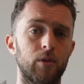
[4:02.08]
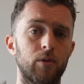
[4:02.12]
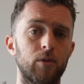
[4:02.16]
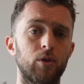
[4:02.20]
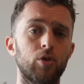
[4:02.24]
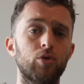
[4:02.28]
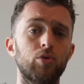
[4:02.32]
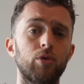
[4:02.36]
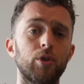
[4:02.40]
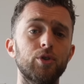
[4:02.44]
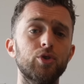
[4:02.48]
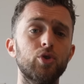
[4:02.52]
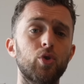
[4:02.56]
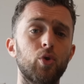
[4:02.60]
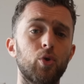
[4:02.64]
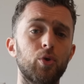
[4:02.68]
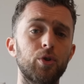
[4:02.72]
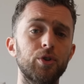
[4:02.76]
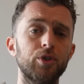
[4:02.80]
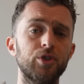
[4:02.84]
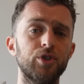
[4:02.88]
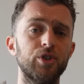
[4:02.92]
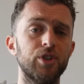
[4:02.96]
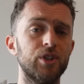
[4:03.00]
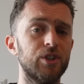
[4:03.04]
Cross
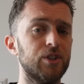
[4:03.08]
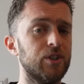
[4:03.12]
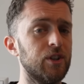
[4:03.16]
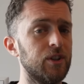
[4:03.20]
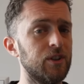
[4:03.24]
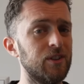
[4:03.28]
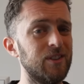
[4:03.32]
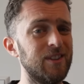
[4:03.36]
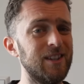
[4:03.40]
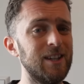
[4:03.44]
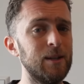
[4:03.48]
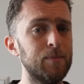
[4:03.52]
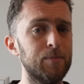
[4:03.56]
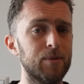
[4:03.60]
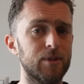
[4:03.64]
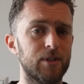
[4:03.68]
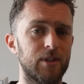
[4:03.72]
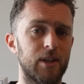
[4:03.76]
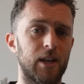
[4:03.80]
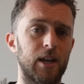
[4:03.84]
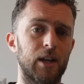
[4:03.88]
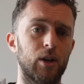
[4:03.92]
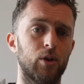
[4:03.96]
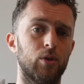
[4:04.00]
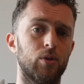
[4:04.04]
courts is the deepest
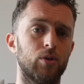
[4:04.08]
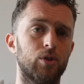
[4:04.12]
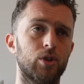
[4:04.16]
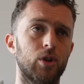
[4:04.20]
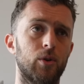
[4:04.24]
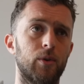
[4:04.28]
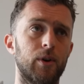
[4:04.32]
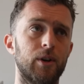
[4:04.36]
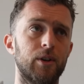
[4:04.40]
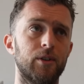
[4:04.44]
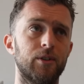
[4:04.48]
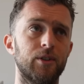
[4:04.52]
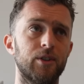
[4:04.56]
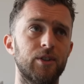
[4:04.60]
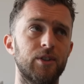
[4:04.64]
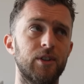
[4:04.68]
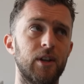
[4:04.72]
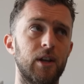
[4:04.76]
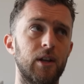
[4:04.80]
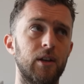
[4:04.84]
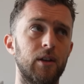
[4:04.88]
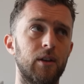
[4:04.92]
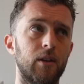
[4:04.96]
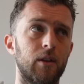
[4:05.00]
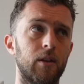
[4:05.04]
angle, so I
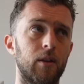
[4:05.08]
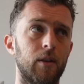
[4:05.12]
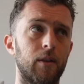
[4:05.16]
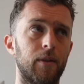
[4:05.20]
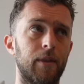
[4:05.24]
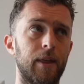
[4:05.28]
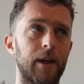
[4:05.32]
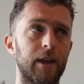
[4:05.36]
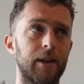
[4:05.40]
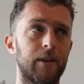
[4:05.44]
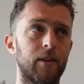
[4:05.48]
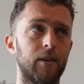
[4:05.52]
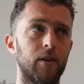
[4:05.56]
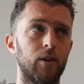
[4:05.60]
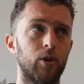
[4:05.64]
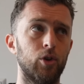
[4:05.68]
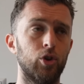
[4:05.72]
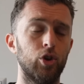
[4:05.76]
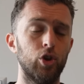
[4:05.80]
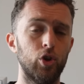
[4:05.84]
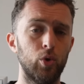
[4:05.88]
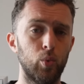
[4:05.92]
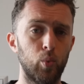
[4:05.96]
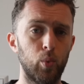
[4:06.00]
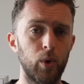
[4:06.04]
understand that
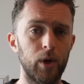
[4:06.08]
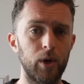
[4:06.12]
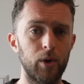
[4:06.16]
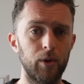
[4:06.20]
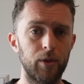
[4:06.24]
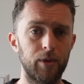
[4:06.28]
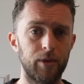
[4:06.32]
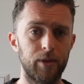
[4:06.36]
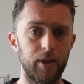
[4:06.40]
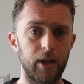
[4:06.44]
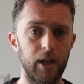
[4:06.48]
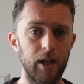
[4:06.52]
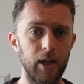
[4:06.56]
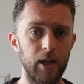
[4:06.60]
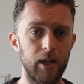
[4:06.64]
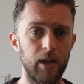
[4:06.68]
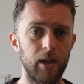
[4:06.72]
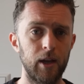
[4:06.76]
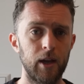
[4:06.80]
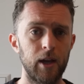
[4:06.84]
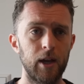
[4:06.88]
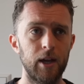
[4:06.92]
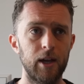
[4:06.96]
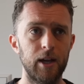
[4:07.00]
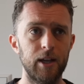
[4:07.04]
you will think
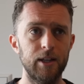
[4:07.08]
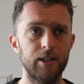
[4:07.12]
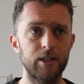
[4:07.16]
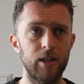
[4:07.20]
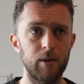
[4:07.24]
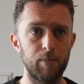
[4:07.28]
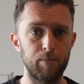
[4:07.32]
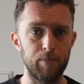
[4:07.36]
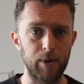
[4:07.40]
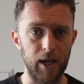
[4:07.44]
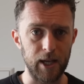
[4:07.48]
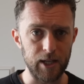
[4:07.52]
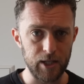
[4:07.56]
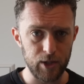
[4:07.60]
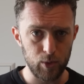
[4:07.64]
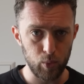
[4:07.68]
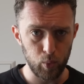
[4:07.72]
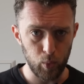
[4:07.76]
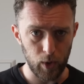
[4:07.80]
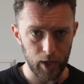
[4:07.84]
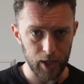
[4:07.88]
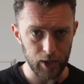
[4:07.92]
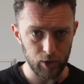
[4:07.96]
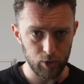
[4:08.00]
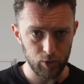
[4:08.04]
it's the best
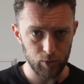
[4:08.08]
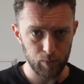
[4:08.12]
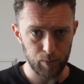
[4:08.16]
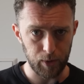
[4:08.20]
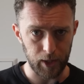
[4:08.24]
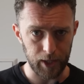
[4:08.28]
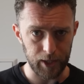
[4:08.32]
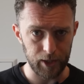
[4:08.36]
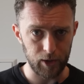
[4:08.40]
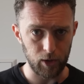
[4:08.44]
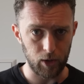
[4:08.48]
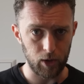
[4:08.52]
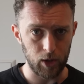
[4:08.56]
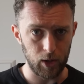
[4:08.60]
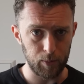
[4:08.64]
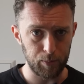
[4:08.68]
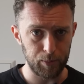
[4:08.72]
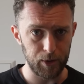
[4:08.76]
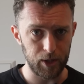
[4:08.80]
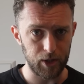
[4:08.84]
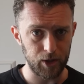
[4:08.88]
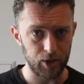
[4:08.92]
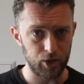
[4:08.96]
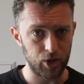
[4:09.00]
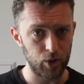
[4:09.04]
way to play the lob
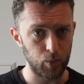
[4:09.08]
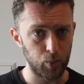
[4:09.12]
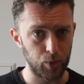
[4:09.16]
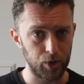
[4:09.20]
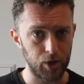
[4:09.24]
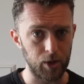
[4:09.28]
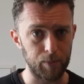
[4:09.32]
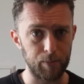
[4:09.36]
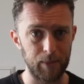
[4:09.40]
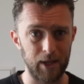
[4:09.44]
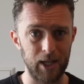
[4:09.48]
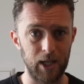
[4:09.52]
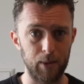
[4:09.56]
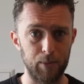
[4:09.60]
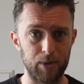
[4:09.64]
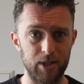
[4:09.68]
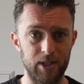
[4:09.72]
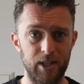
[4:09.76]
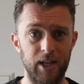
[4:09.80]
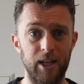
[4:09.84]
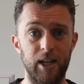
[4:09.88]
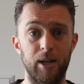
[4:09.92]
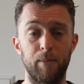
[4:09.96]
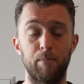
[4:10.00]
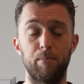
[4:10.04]
because you will not make a
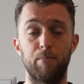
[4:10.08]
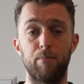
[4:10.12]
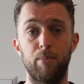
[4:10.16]
mistake.